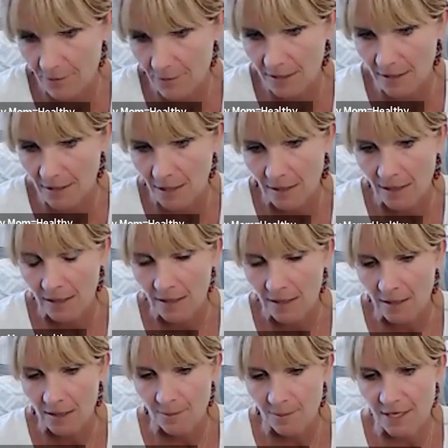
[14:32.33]
We
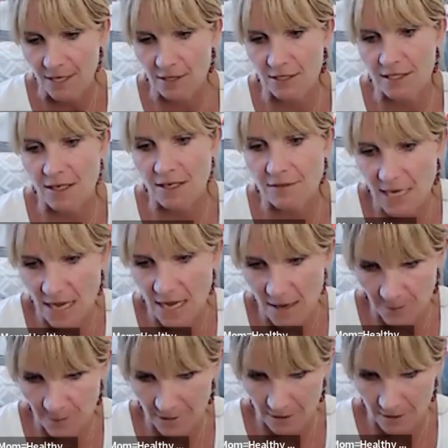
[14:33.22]
beat ourselves
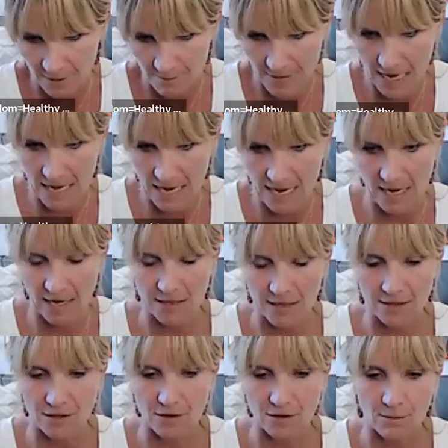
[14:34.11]
up in our
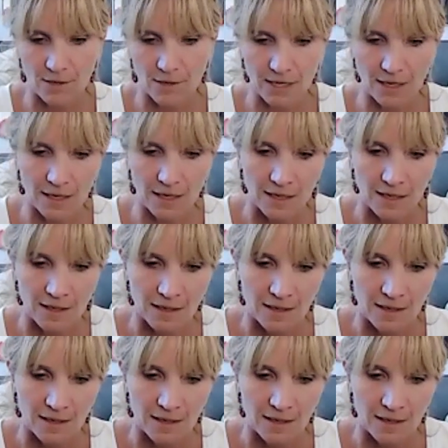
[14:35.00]
mind, or we